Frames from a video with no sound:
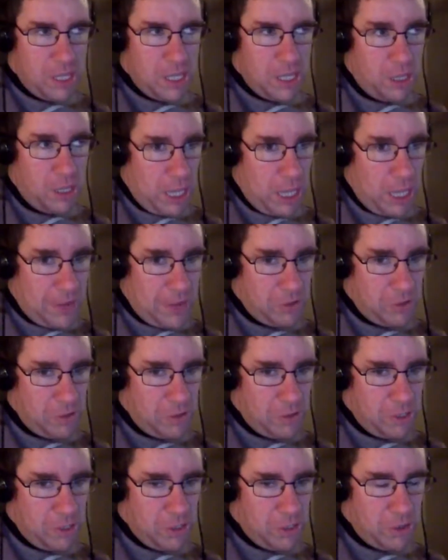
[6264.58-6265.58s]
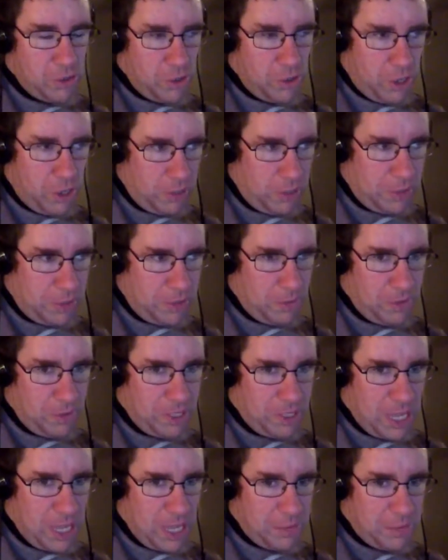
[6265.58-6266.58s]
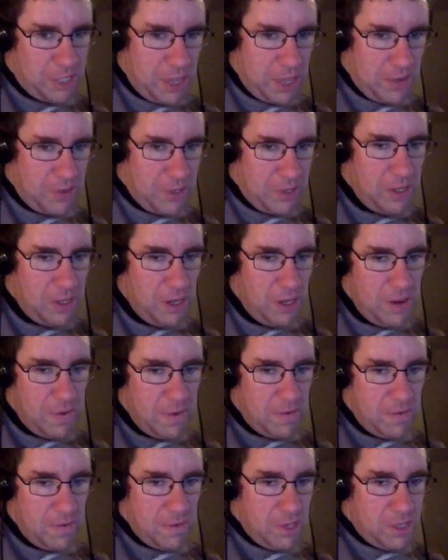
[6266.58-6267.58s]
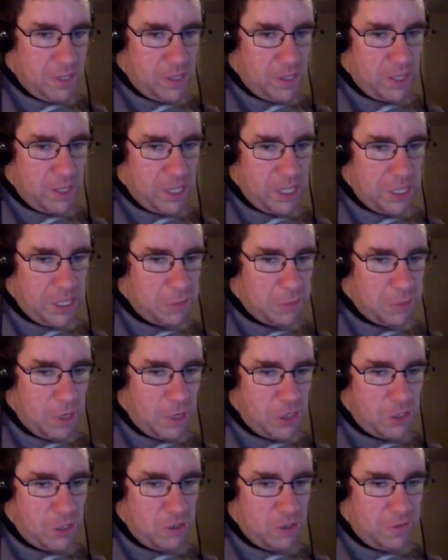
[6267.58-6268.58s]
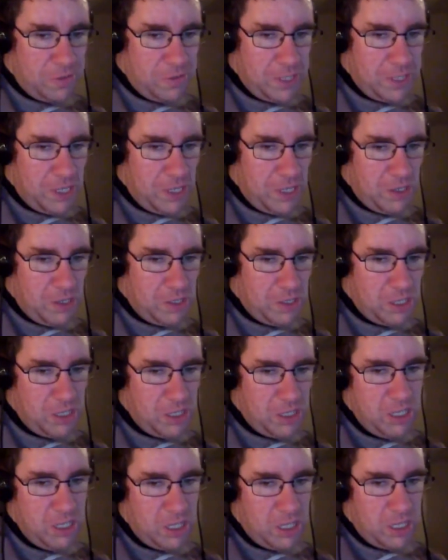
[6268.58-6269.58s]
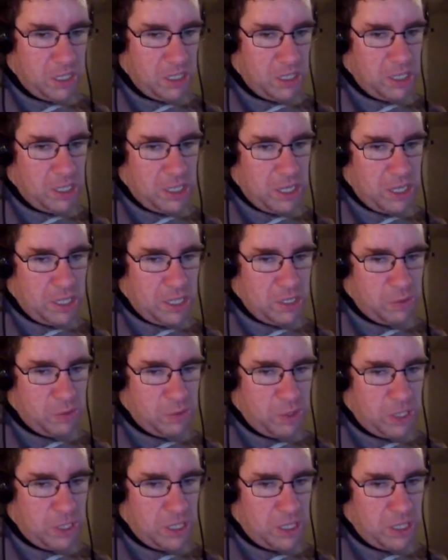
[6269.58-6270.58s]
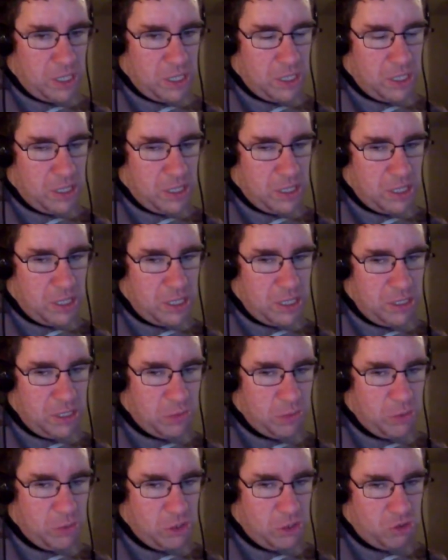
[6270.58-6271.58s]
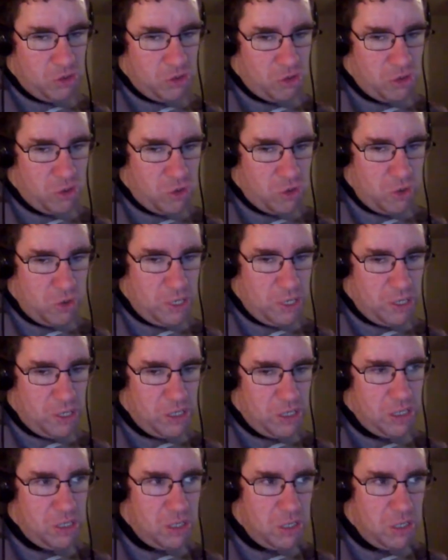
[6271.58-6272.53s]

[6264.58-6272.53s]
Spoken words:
live stream that you were talking about with Cav 7, is it the inspirational videos that he does, where the inspirational stories?